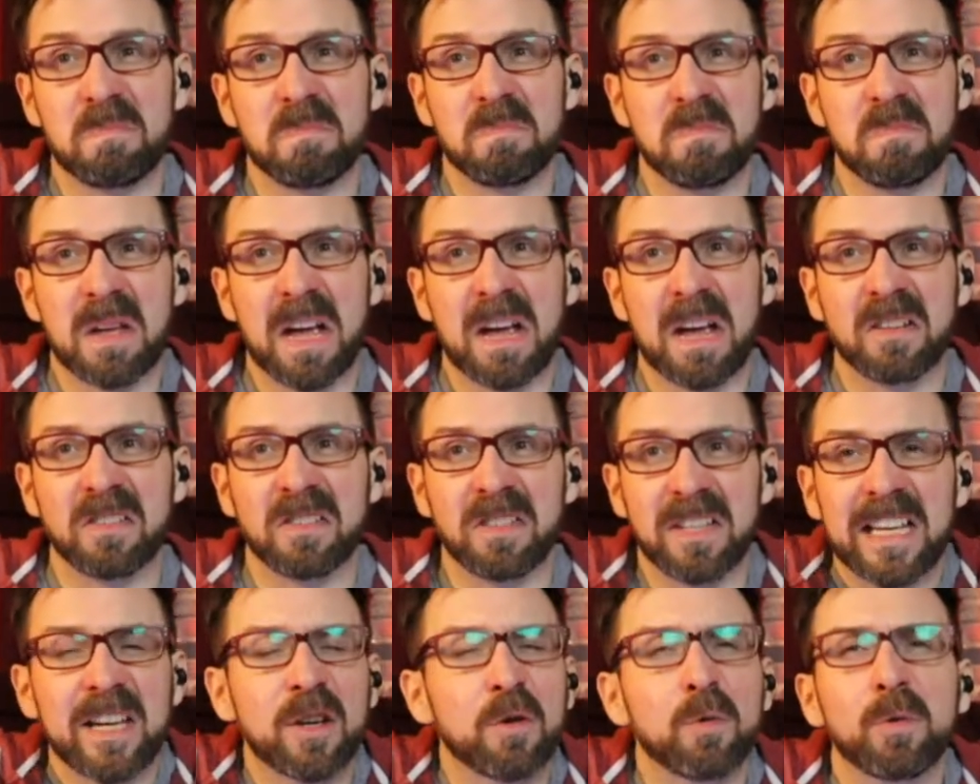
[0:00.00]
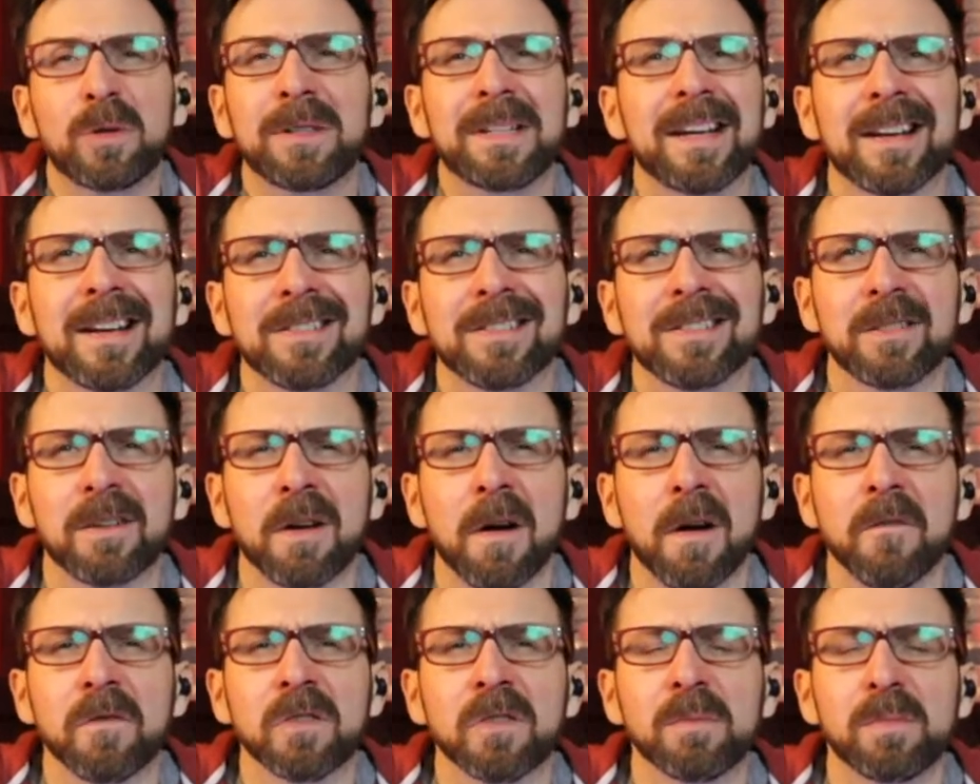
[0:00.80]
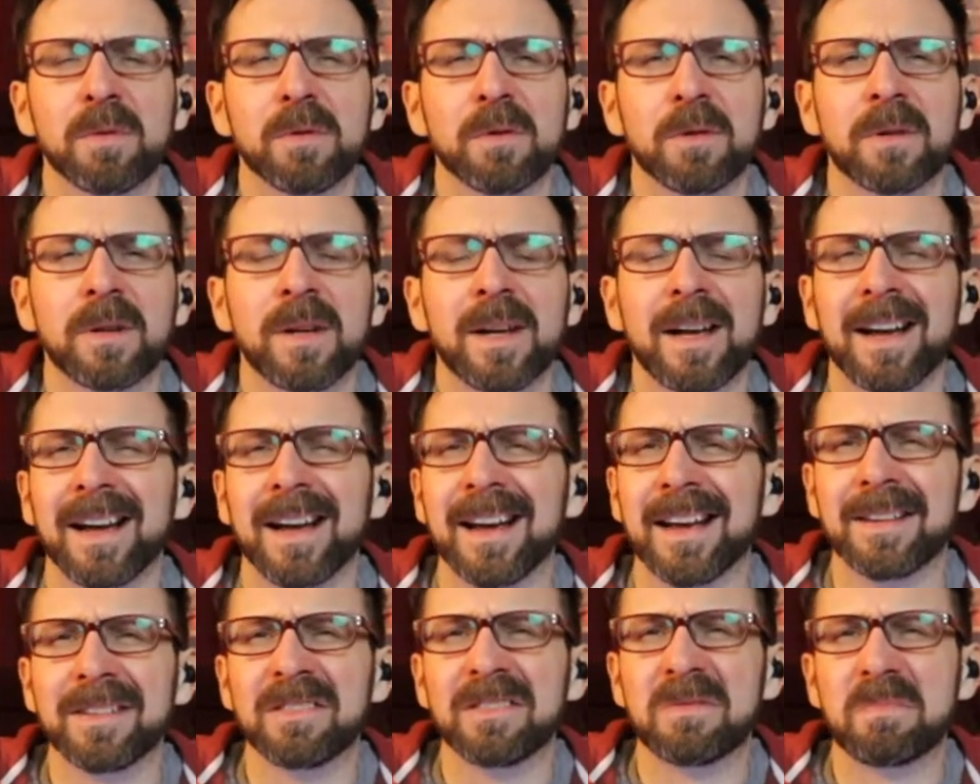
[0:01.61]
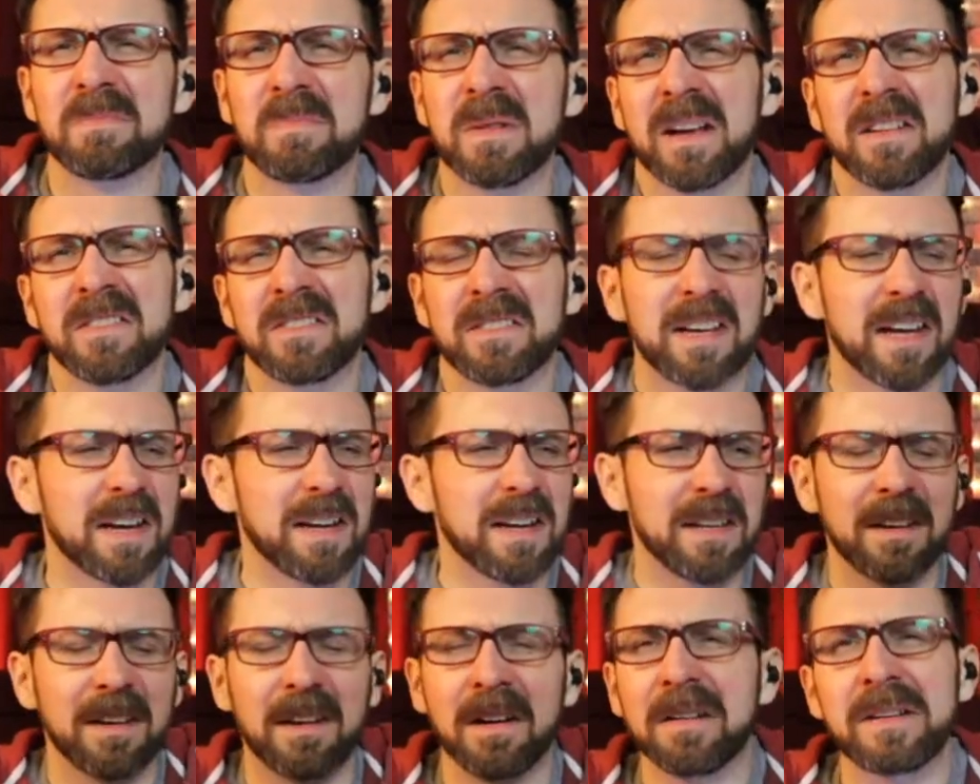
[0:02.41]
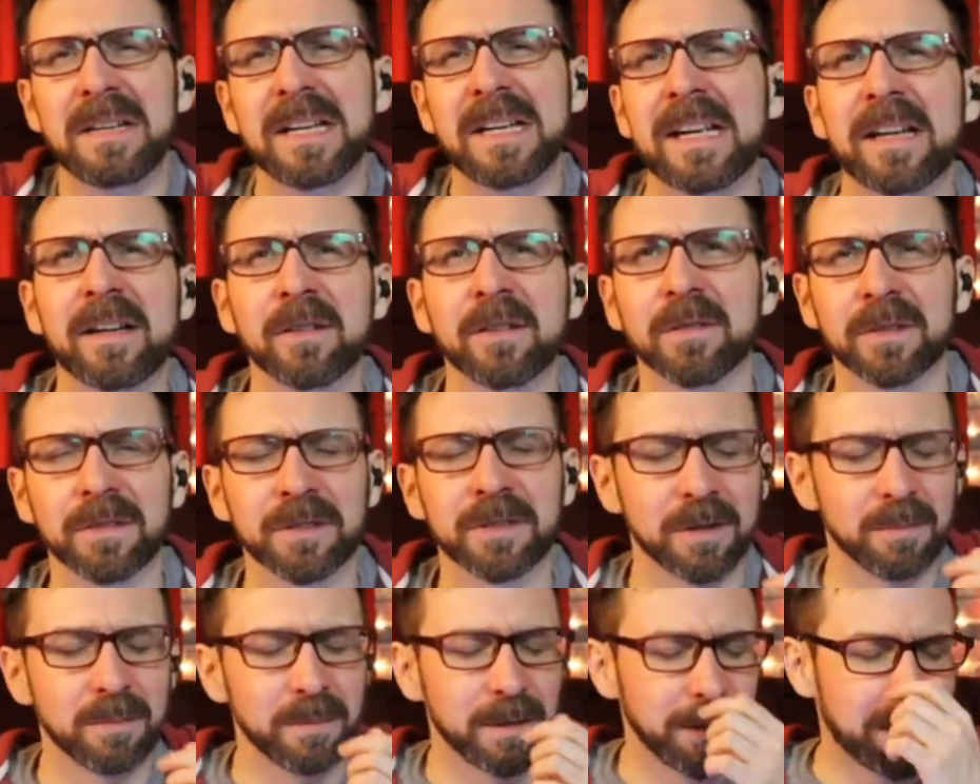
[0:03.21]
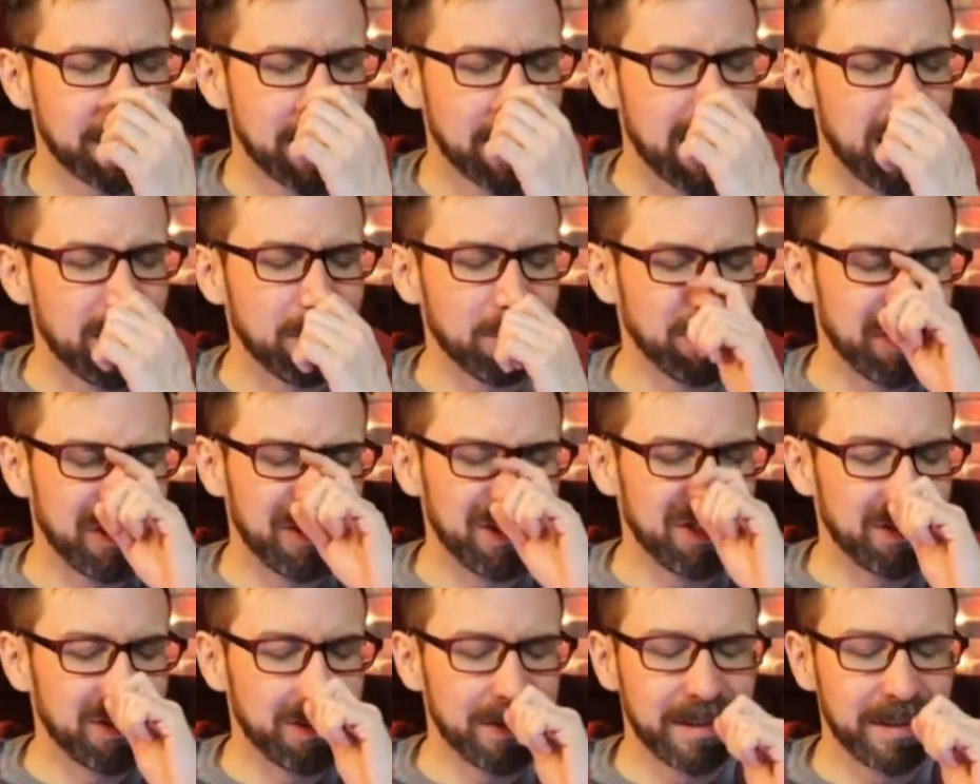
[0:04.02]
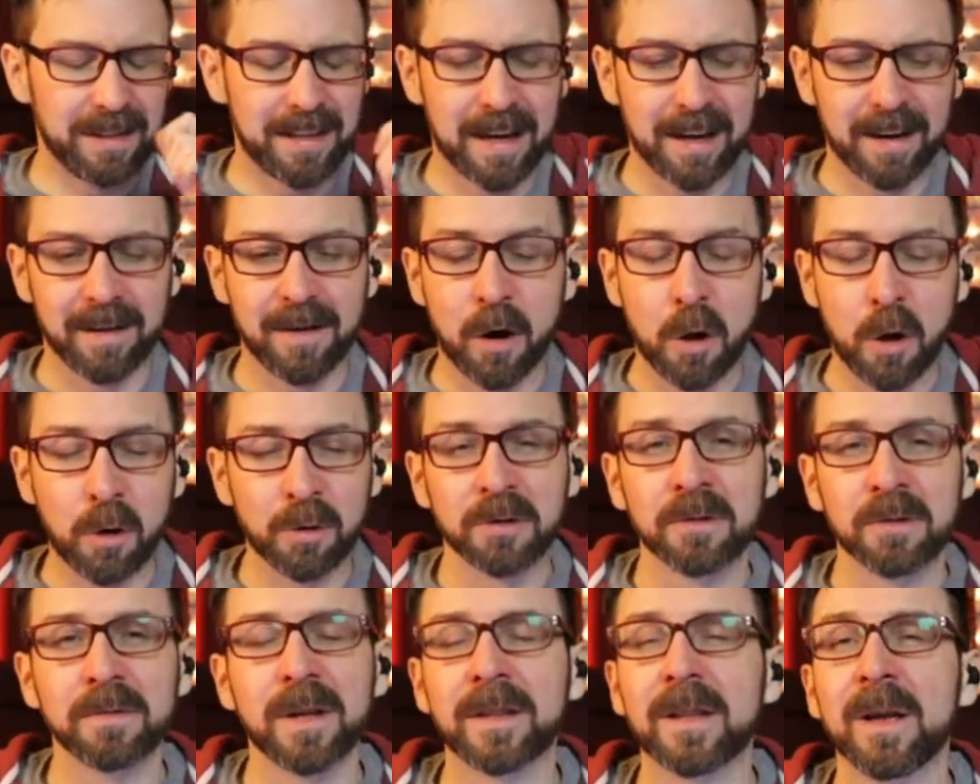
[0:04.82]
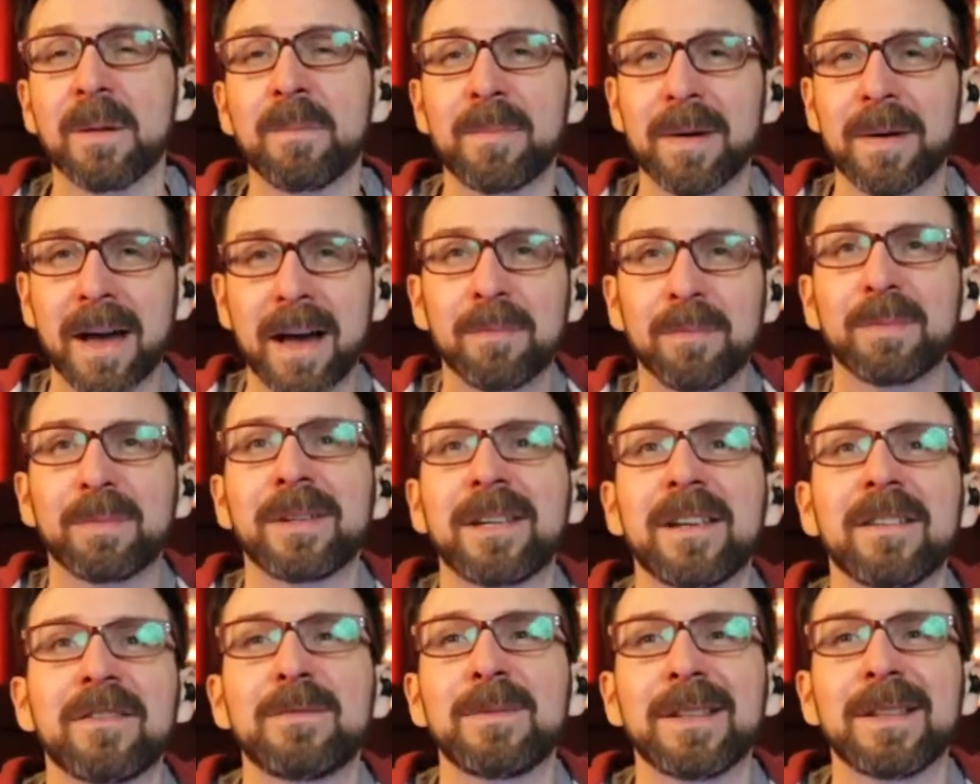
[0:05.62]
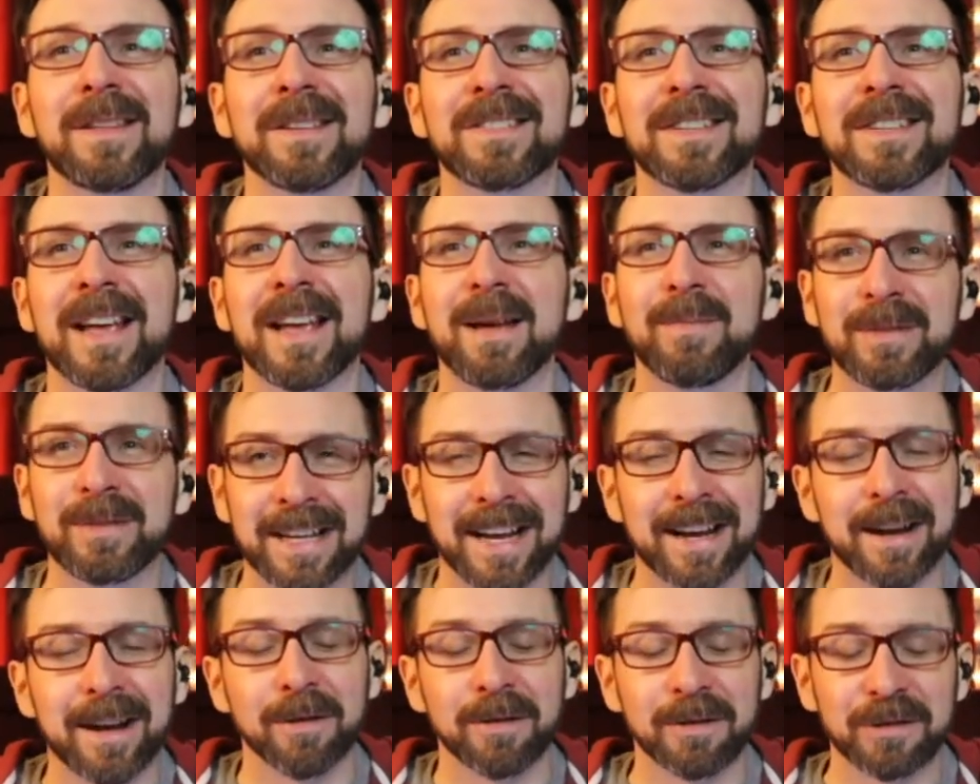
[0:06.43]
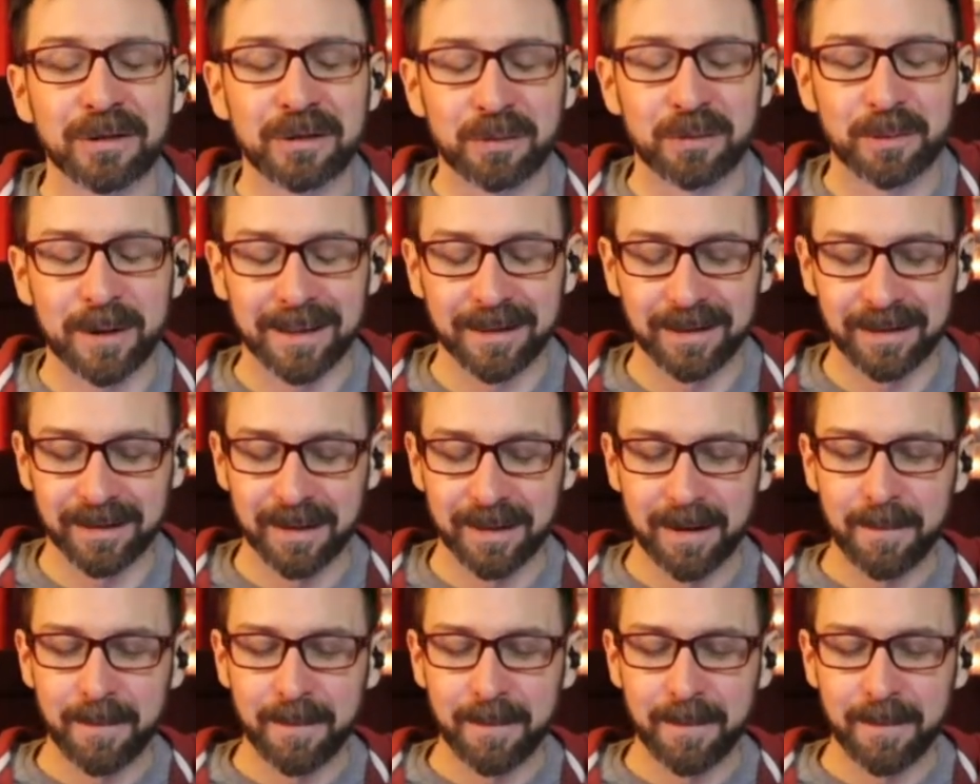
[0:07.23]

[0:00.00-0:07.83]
as equally as uncomfortable as getting a needle or something like that, which is again also not that bad, but gives me the same terror sweats.